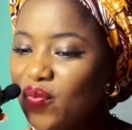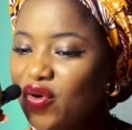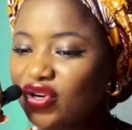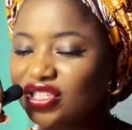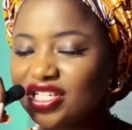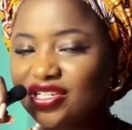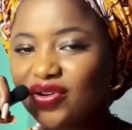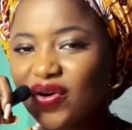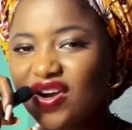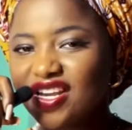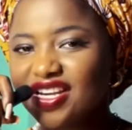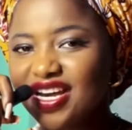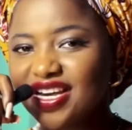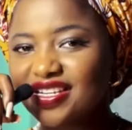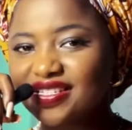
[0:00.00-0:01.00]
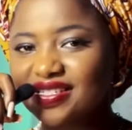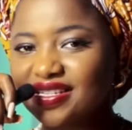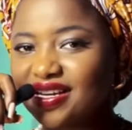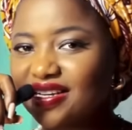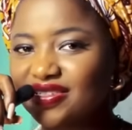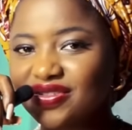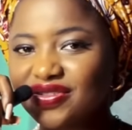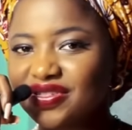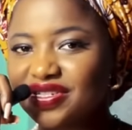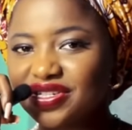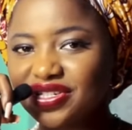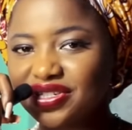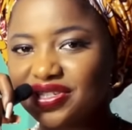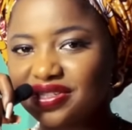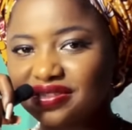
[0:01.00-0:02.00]
much an organized
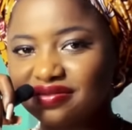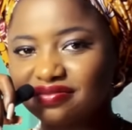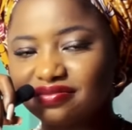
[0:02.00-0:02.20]
association.